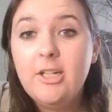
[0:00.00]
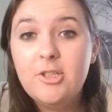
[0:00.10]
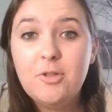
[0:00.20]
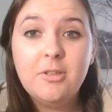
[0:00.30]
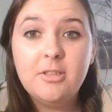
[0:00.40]
Very
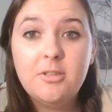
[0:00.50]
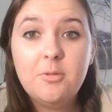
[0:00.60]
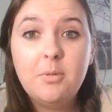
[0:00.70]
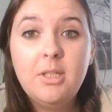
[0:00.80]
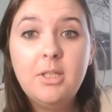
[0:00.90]
short and
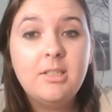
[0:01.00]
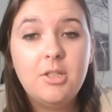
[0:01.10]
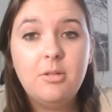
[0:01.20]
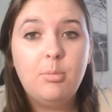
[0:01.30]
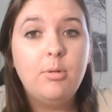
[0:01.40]
sweet and to
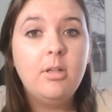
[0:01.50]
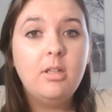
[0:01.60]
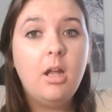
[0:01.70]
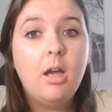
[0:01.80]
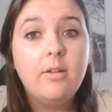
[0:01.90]
the point
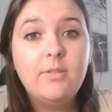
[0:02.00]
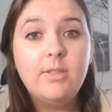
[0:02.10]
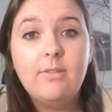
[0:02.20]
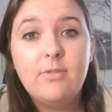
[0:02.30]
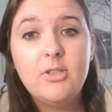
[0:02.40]
of the
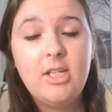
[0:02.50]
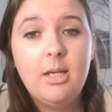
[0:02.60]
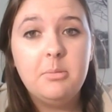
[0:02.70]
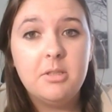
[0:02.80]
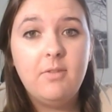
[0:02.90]
different
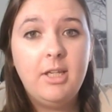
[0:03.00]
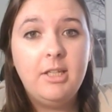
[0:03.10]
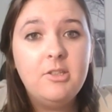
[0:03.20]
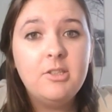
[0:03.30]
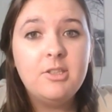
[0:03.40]
types of
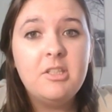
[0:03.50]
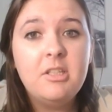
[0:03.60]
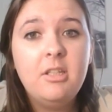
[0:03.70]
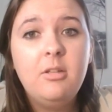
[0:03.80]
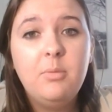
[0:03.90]

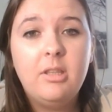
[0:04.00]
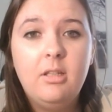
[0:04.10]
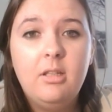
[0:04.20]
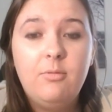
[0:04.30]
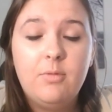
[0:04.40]
agency
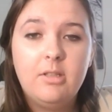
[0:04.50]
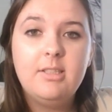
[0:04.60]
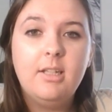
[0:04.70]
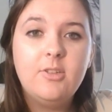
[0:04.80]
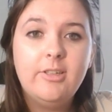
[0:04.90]
within real
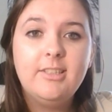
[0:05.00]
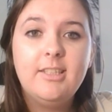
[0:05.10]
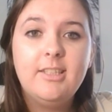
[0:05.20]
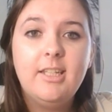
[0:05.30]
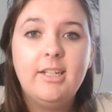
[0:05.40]
estate
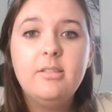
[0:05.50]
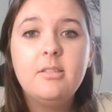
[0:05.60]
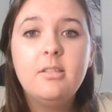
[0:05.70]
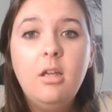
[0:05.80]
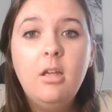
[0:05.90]
transactions.
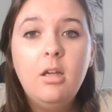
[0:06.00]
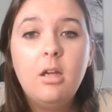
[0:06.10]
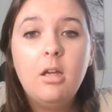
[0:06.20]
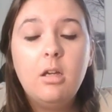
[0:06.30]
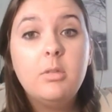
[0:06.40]

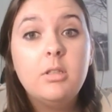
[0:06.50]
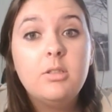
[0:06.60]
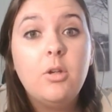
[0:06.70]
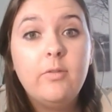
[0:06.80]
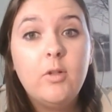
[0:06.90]

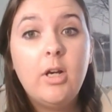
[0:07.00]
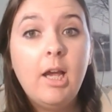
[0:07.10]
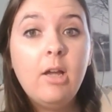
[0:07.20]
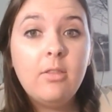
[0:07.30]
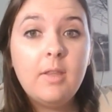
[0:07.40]
So if you're
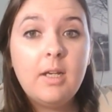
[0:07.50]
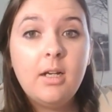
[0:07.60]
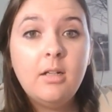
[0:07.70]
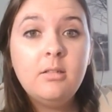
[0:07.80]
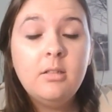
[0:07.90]
out
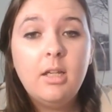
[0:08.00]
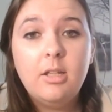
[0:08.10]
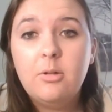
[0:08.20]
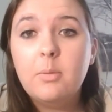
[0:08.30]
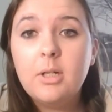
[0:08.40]
there and
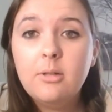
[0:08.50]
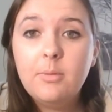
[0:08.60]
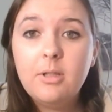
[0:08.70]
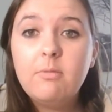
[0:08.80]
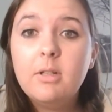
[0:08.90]
you're working
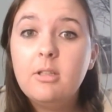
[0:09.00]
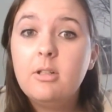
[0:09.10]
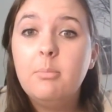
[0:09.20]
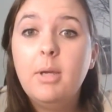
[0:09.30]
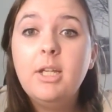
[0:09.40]
with a
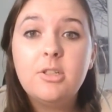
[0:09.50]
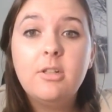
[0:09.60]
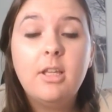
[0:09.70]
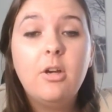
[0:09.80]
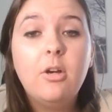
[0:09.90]
realtor, make sure
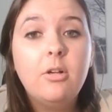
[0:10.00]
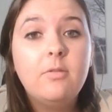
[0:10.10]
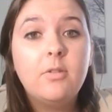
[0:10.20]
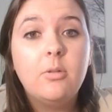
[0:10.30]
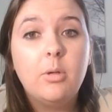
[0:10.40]
they go
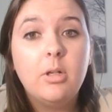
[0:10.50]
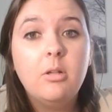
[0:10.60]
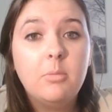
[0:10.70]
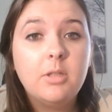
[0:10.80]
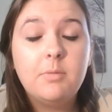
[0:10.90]
over
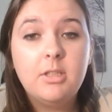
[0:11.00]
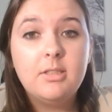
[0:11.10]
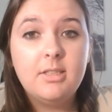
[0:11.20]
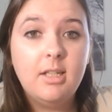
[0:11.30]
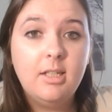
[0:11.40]
working with real
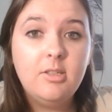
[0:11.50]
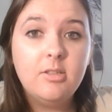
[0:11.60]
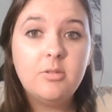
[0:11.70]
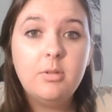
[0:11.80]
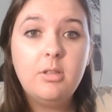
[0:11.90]
estate
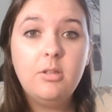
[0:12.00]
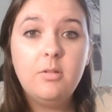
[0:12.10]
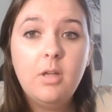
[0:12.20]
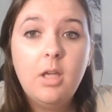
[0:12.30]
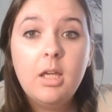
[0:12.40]
agents with
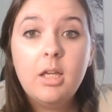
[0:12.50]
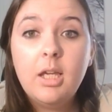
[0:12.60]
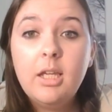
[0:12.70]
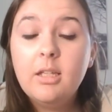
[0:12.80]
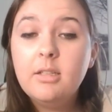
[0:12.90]
you,
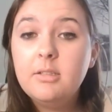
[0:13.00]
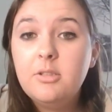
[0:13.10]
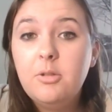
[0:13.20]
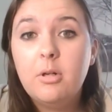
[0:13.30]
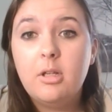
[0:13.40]
and
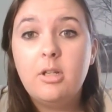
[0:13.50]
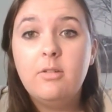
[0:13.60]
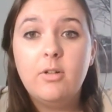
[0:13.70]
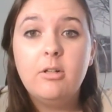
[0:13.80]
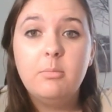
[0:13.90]
you want to
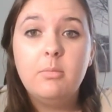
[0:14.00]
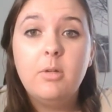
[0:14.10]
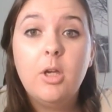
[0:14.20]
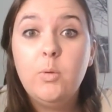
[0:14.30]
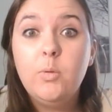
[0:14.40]
confirm
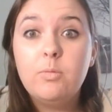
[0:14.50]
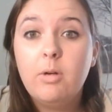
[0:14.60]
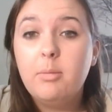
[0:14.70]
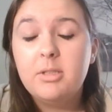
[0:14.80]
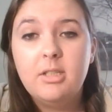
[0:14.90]
who's
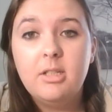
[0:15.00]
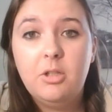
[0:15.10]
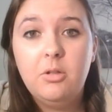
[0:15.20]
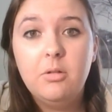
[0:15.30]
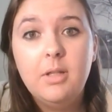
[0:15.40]
representing
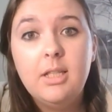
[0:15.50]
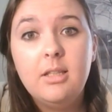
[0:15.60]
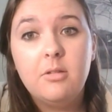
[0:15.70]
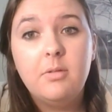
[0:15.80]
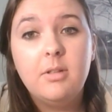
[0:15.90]
you in
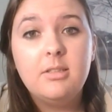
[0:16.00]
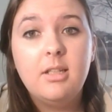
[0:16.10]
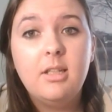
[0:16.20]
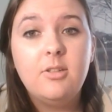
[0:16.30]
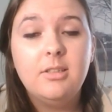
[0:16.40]
the real
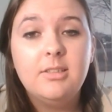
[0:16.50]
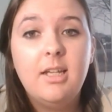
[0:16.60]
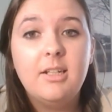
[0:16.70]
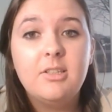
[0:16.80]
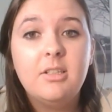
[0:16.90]
estate
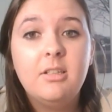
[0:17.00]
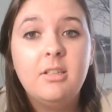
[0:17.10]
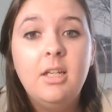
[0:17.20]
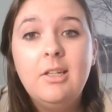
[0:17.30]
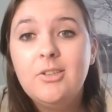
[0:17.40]
transaction.
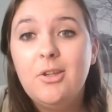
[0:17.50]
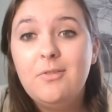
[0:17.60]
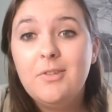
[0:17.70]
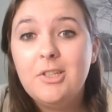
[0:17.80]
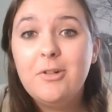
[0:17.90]
So
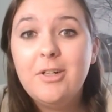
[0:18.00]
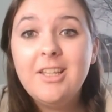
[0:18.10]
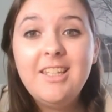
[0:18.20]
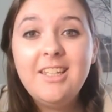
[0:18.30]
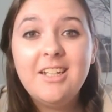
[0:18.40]
Victoria
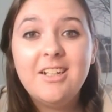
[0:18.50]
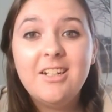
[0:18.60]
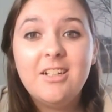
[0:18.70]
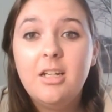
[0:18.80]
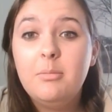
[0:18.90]
Lee
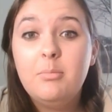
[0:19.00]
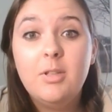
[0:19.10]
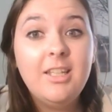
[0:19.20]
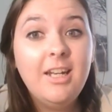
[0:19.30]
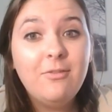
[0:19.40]
here,
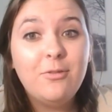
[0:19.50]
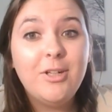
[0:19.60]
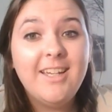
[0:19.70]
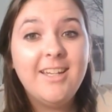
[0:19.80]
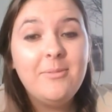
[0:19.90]
looking out for
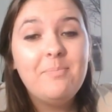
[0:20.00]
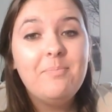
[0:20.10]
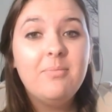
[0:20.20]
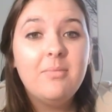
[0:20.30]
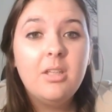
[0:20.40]
you.
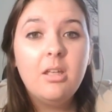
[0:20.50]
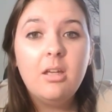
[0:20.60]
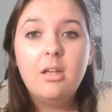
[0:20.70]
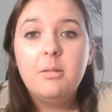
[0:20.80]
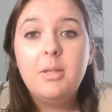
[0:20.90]

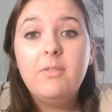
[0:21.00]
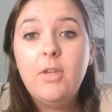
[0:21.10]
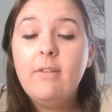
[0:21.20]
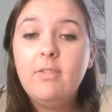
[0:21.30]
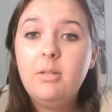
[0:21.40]
If you
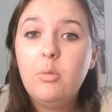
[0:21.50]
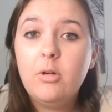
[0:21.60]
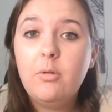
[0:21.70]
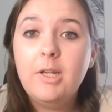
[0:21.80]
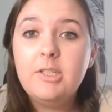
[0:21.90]
have any more
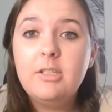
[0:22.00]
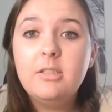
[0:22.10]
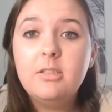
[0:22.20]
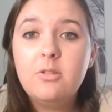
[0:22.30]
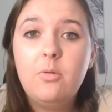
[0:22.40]

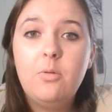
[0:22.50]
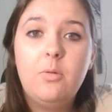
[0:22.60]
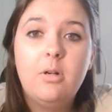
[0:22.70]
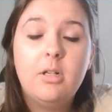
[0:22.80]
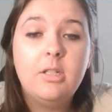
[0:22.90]
questions
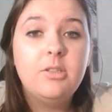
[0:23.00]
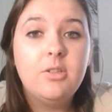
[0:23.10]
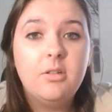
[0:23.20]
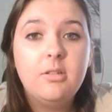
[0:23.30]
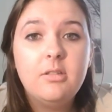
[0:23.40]
or
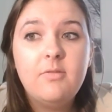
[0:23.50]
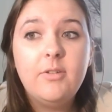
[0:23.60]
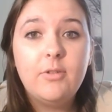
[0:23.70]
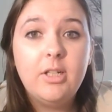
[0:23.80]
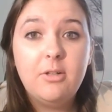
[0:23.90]
concerns, feel
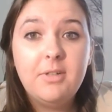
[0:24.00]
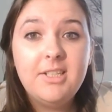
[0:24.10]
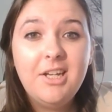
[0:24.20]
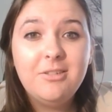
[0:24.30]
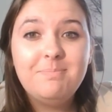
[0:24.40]
free to reach
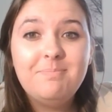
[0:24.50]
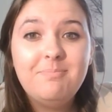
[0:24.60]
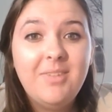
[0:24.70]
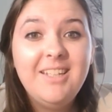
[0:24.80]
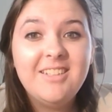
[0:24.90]
out.
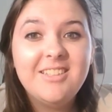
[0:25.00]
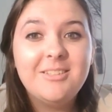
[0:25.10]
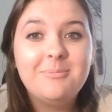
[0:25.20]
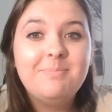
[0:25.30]
Thanks.